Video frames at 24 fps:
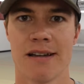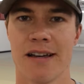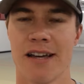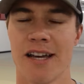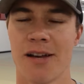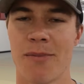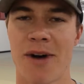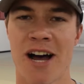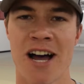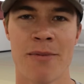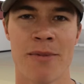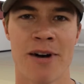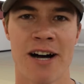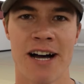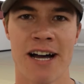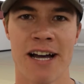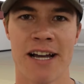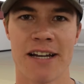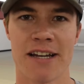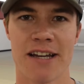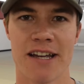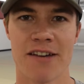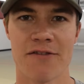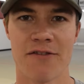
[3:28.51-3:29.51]
In my
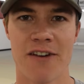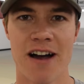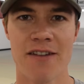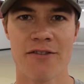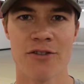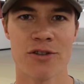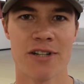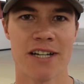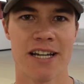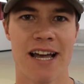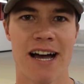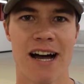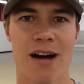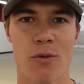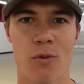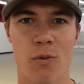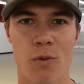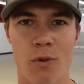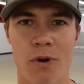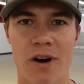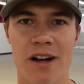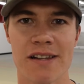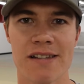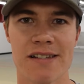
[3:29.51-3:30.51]
mind, if I've only got
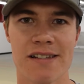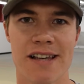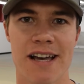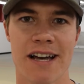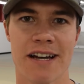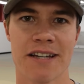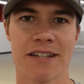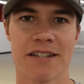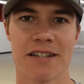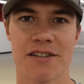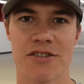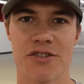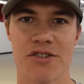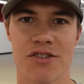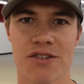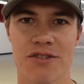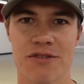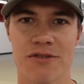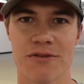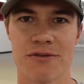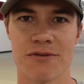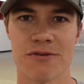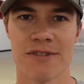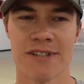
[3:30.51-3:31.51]
1 second to
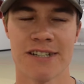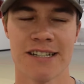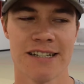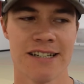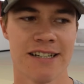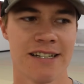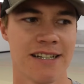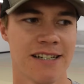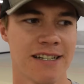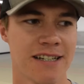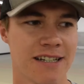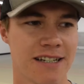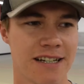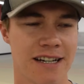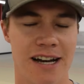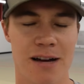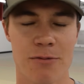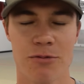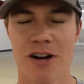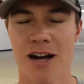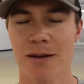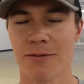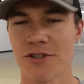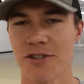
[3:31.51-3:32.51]
shoot, I
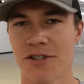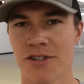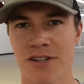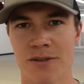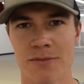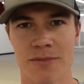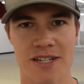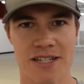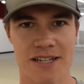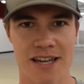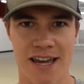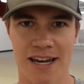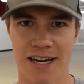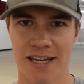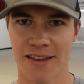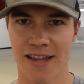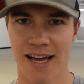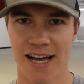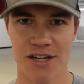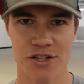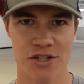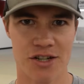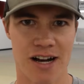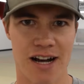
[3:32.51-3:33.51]
probably shouldn't be taking
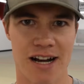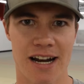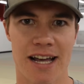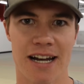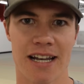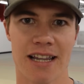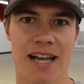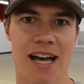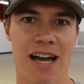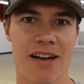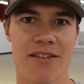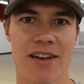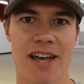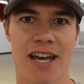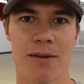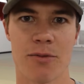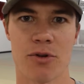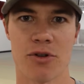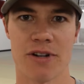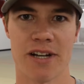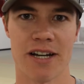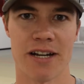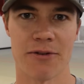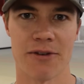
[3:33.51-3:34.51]
that shot at a live
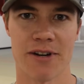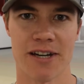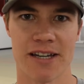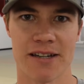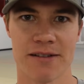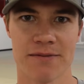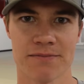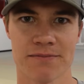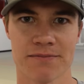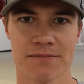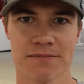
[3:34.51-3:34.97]
animal anyway.